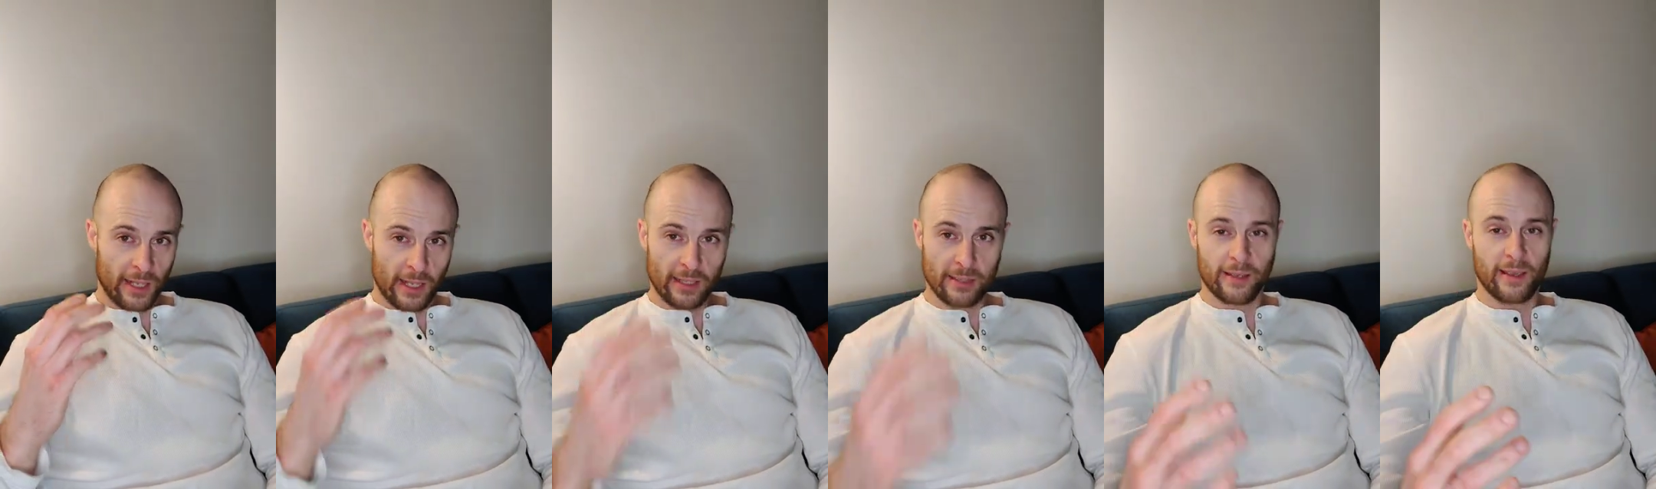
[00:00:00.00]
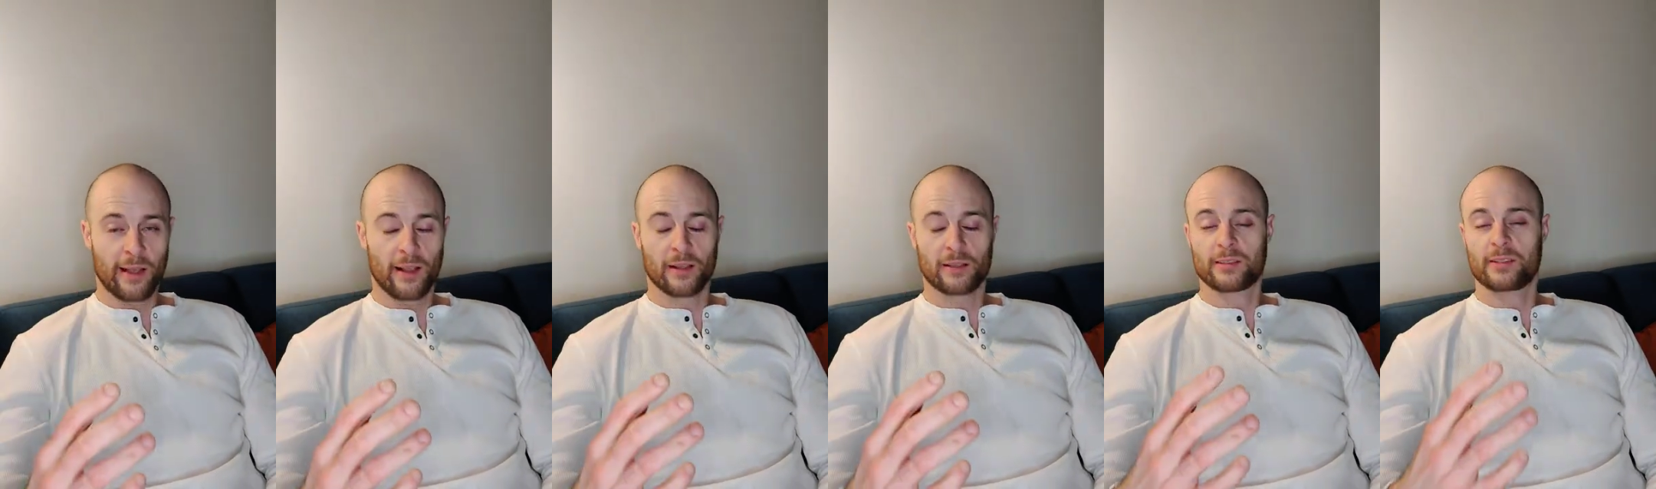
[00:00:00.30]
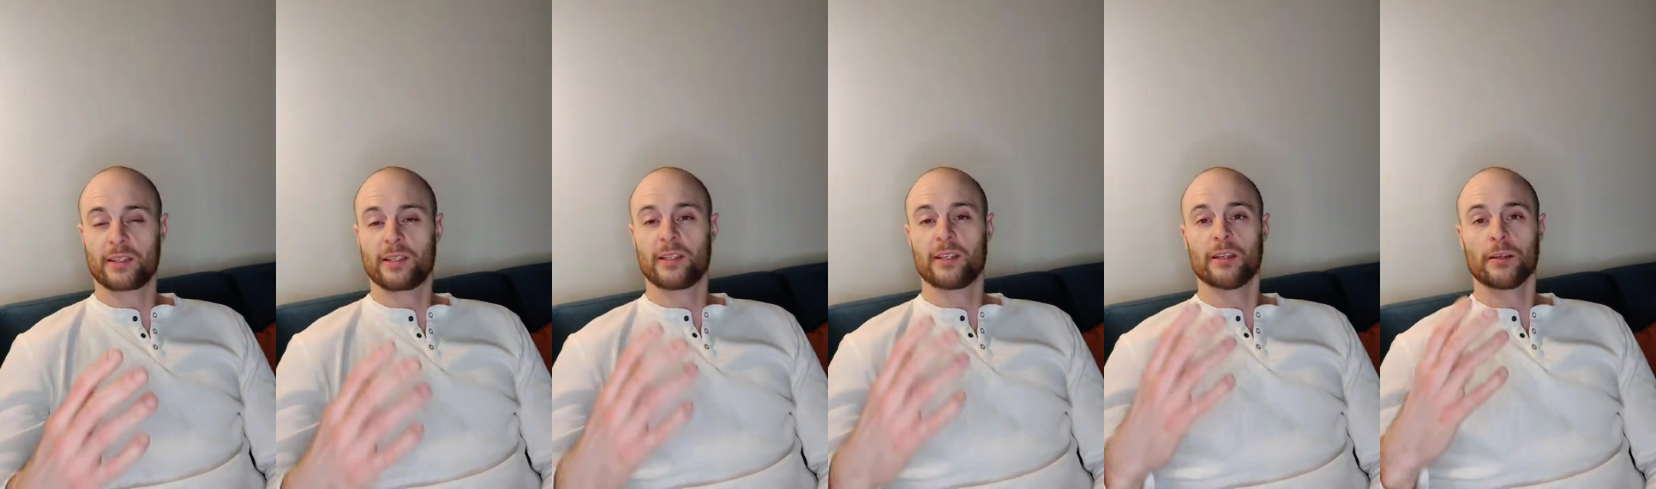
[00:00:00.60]
eat
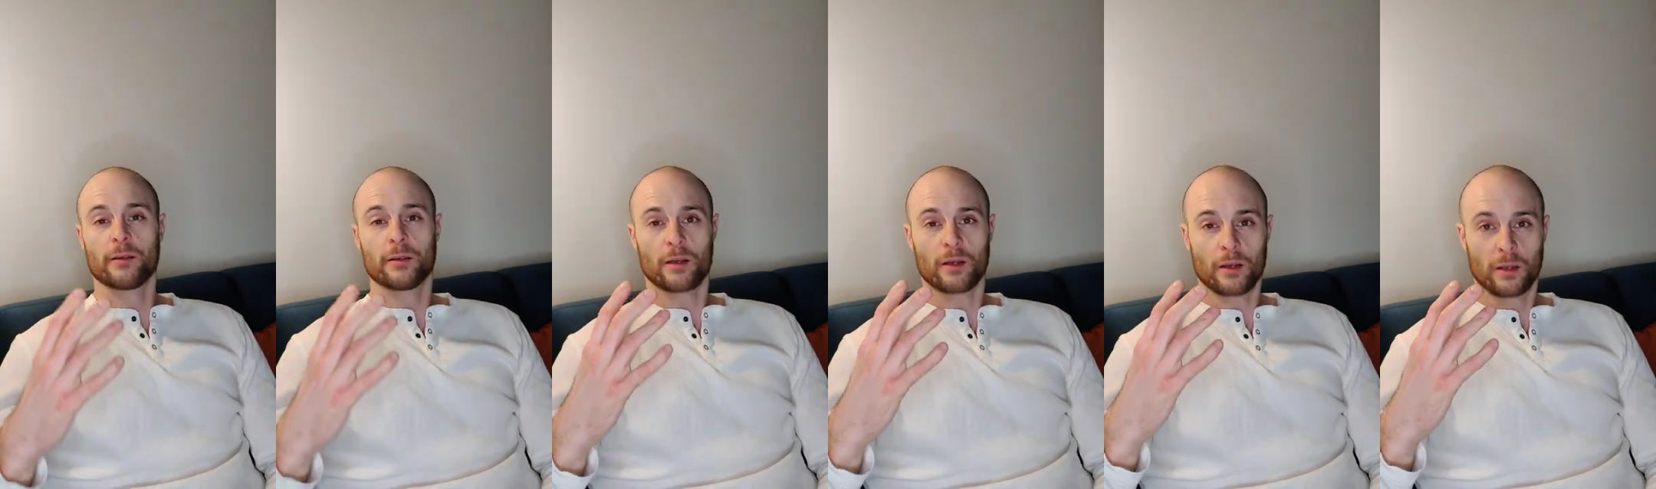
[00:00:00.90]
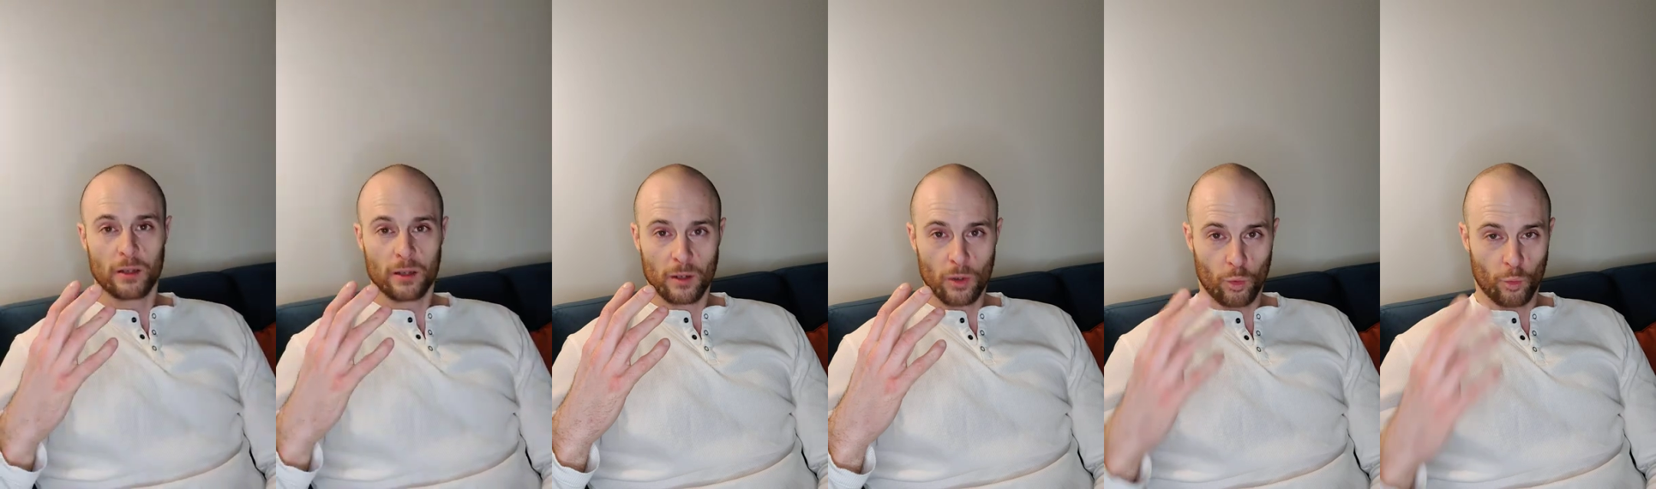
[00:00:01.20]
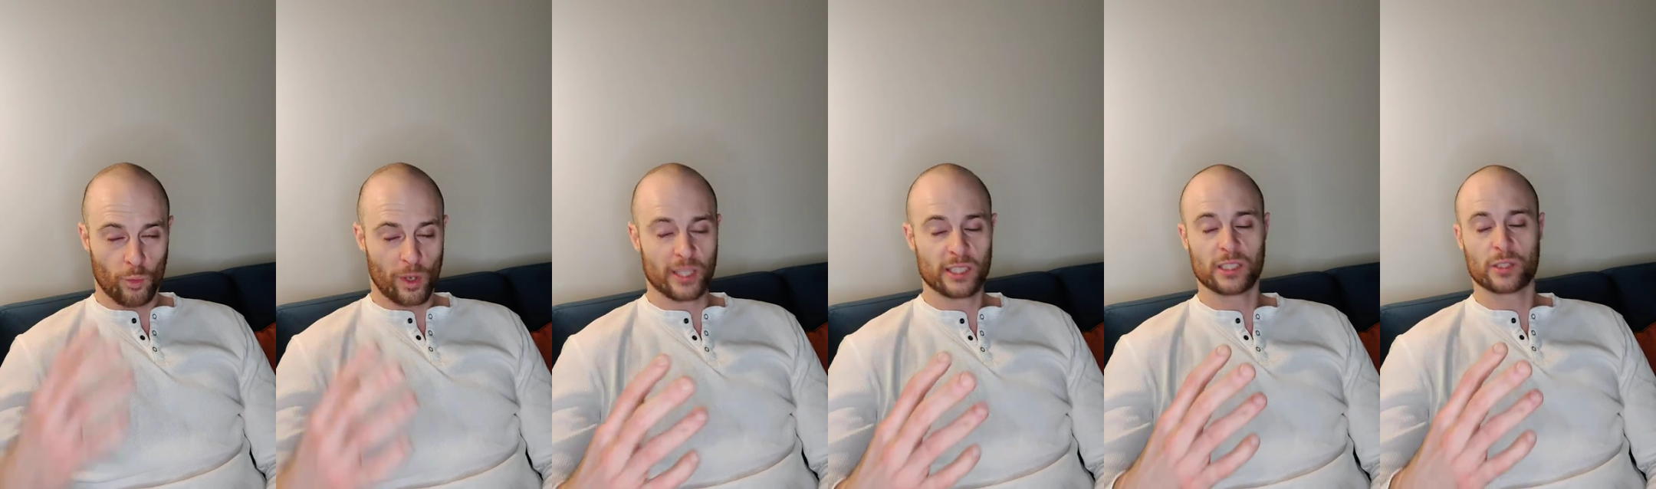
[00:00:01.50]
healthy,
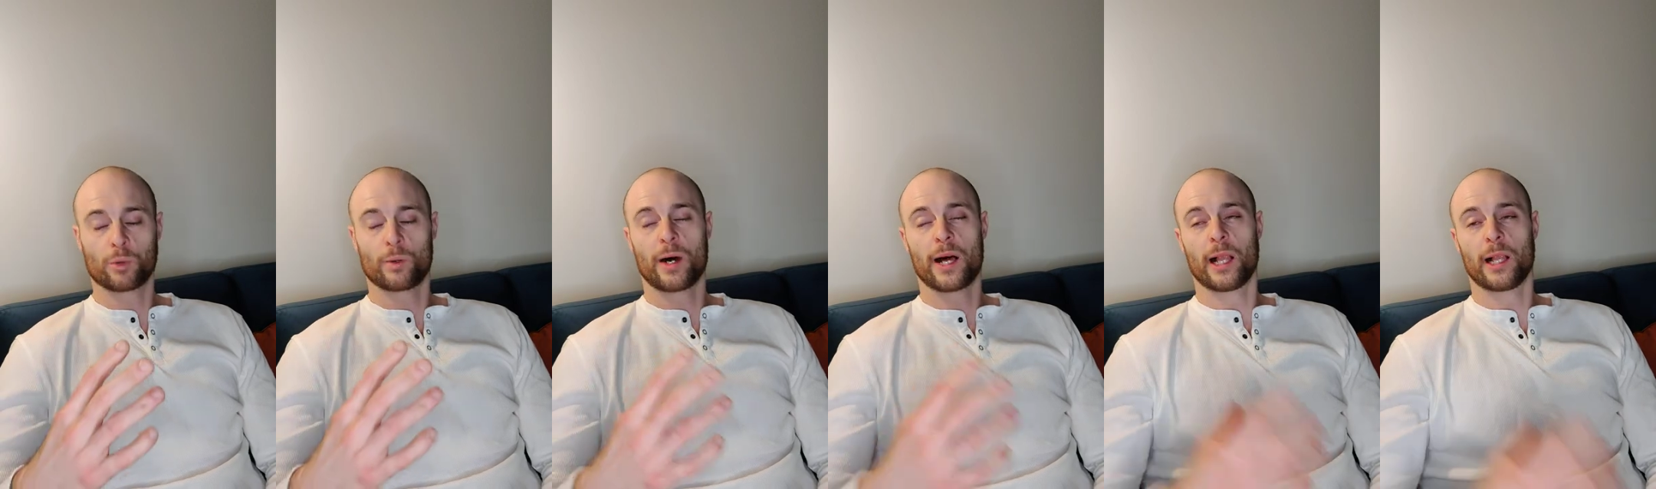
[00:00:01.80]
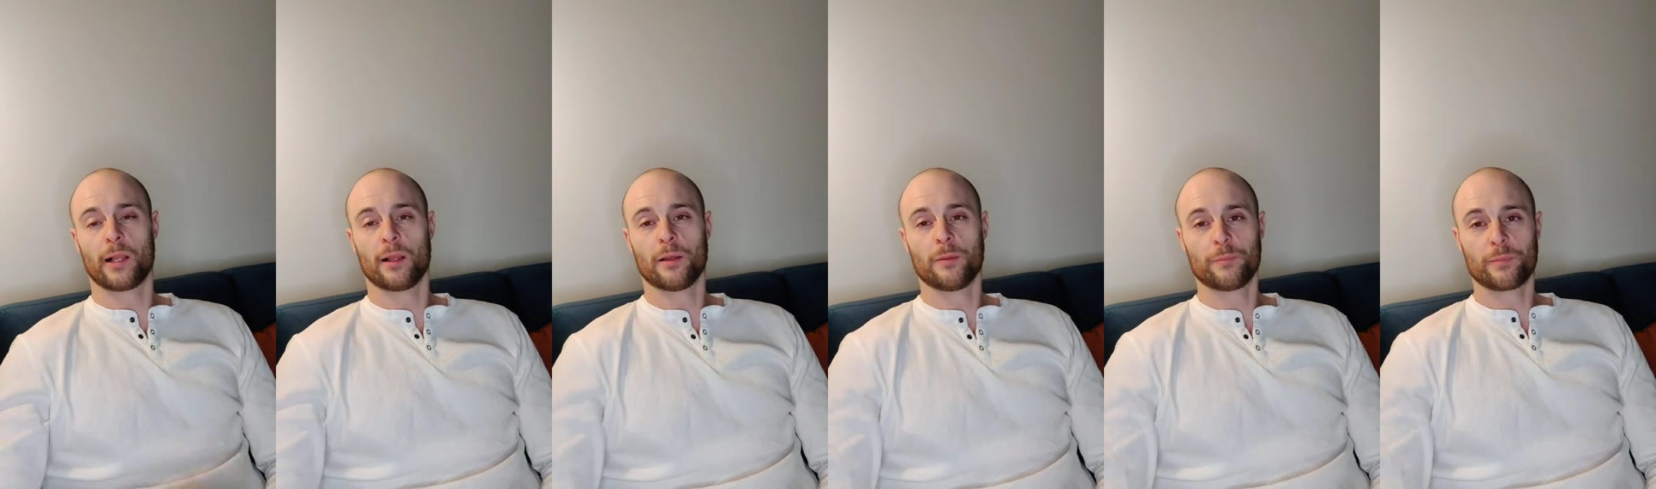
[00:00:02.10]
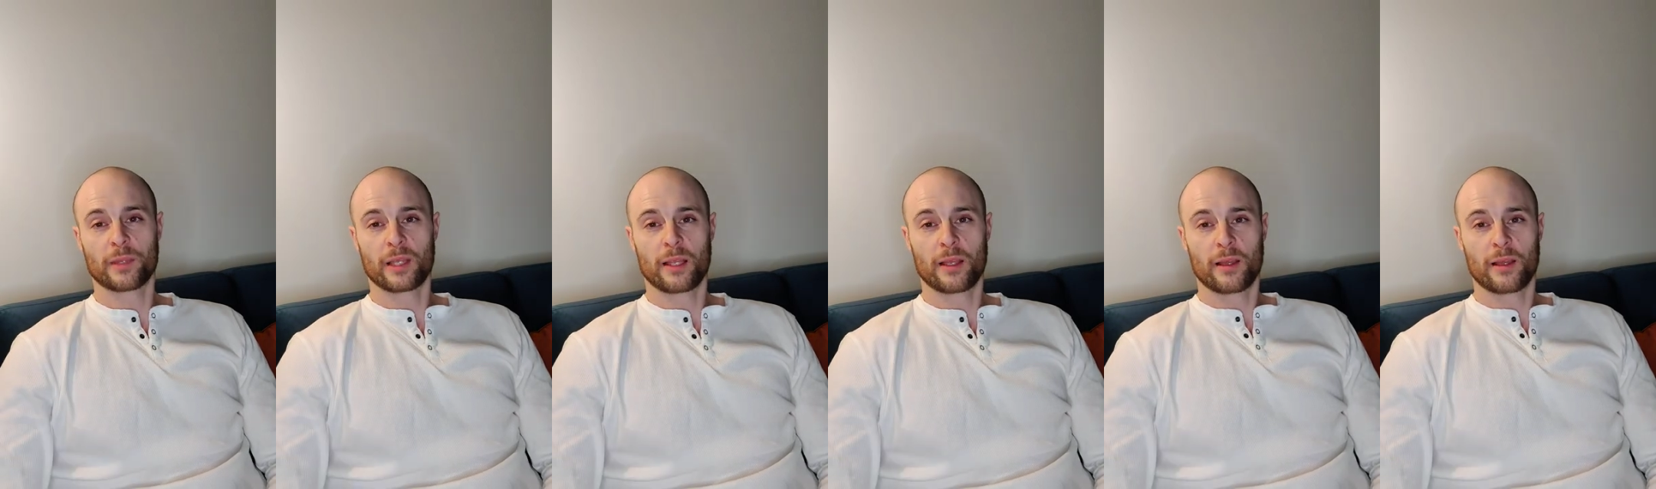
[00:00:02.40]
rest well,